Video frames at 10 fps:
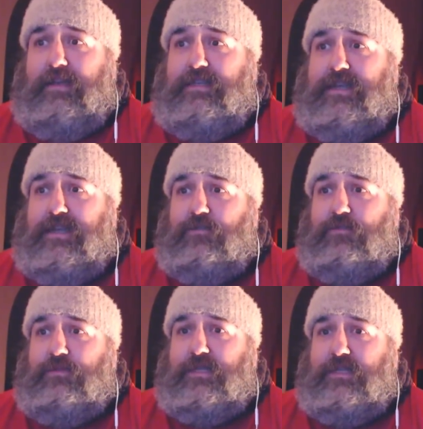His
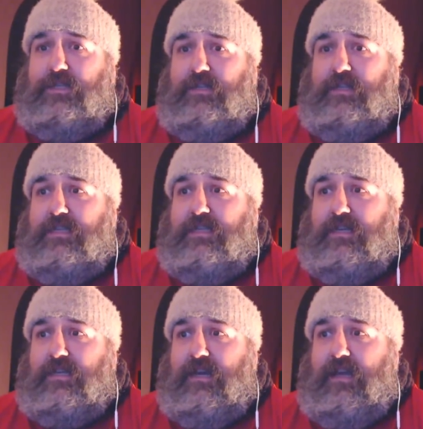natural position is
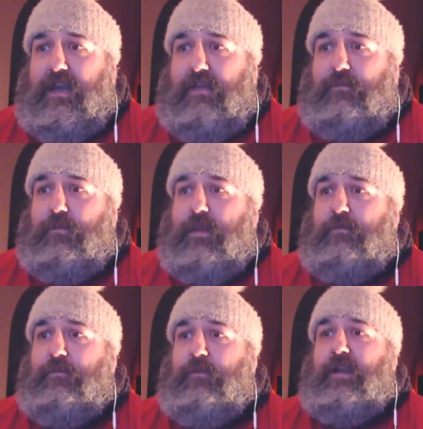a
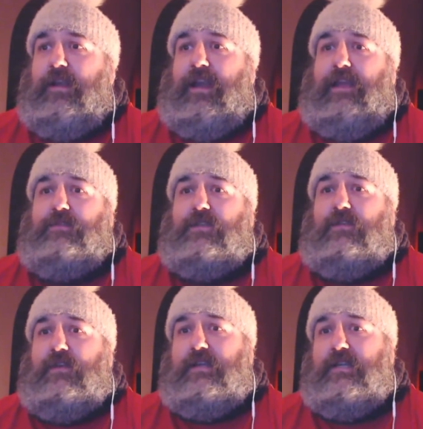left-footed,
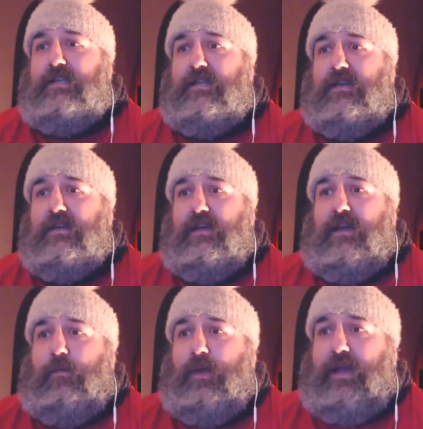left-sided
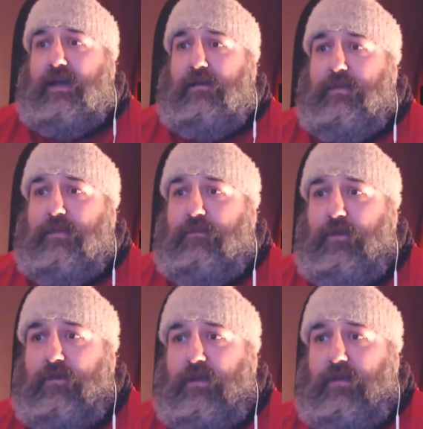winger,
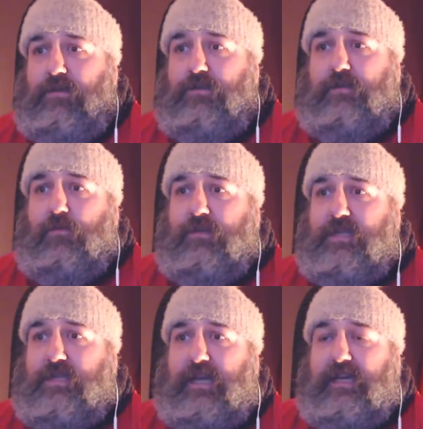midfielder, usually more
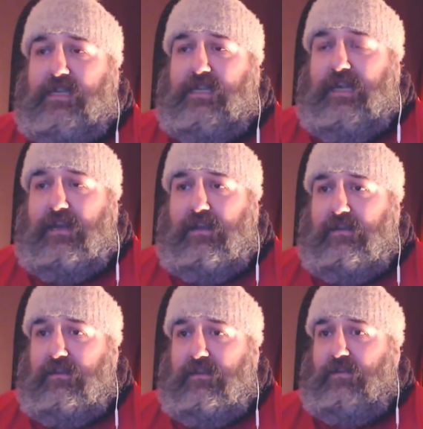attacking. He's an
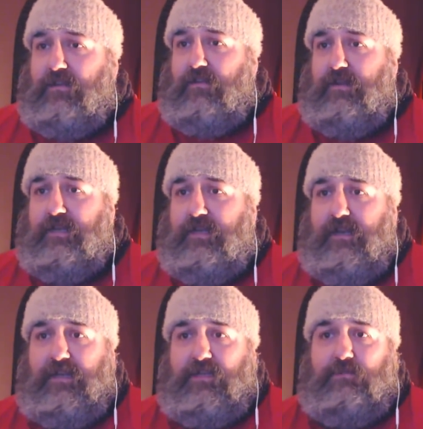England under-19
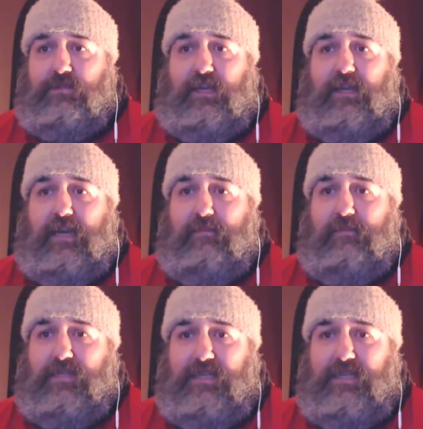international, second game of
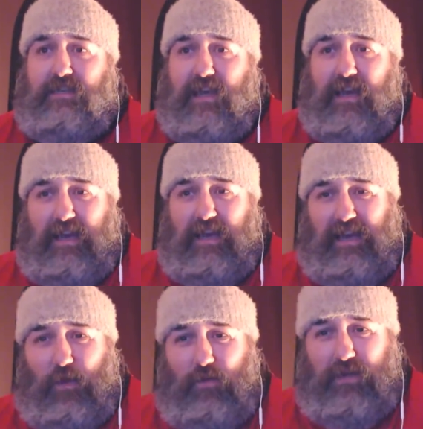the season. He
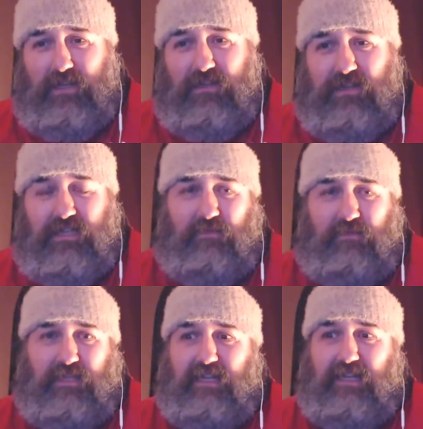only turned
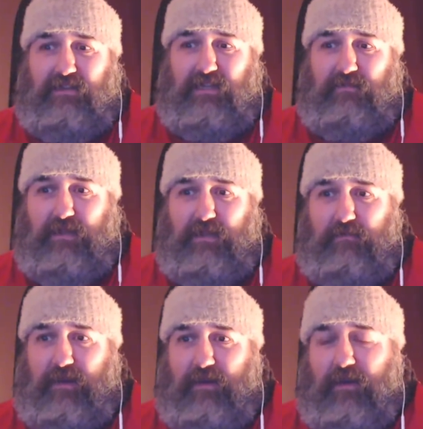17 in
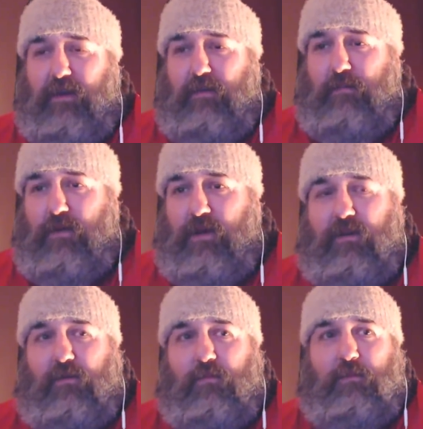September. My
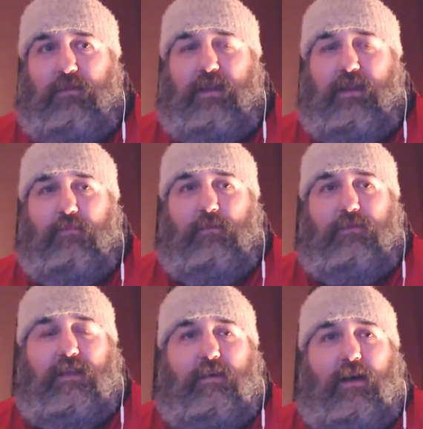God, what
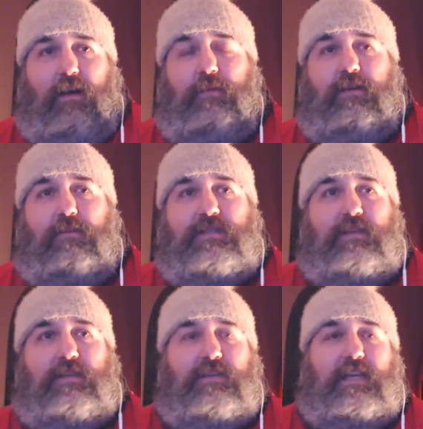was it? When I was
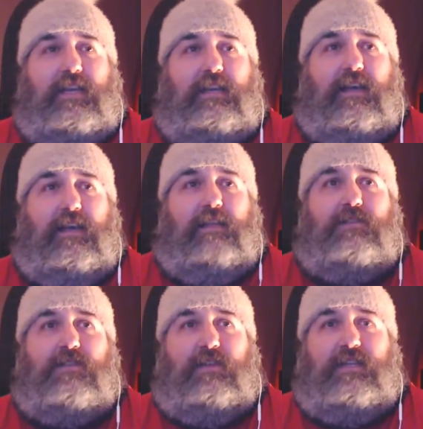17? That
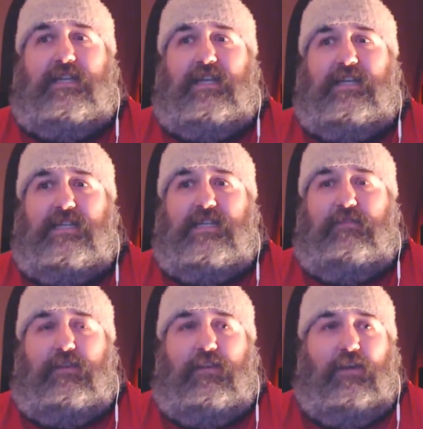was
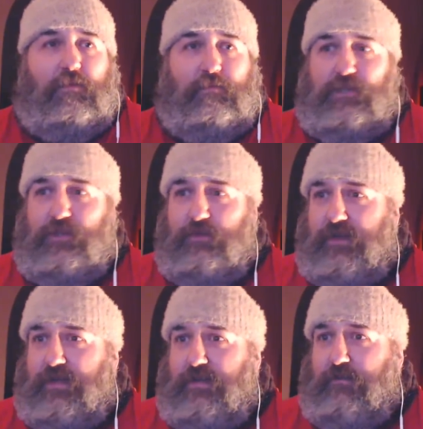1987. We were 2
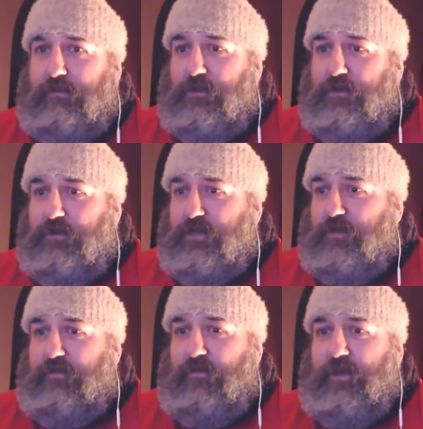years
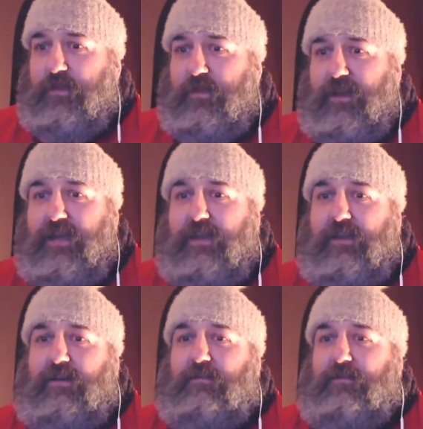away from winning the league.
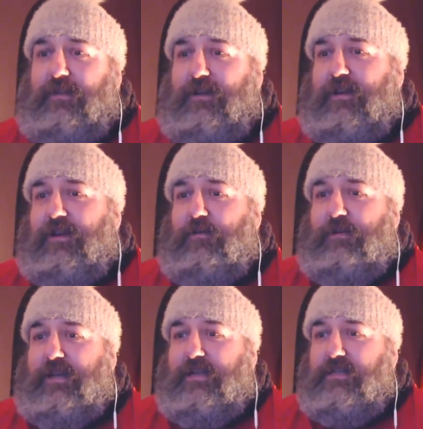Oh, if only I could go
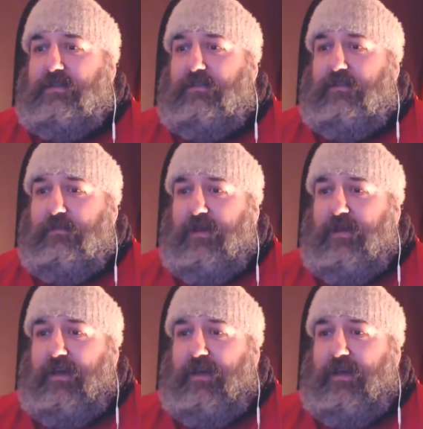back in time.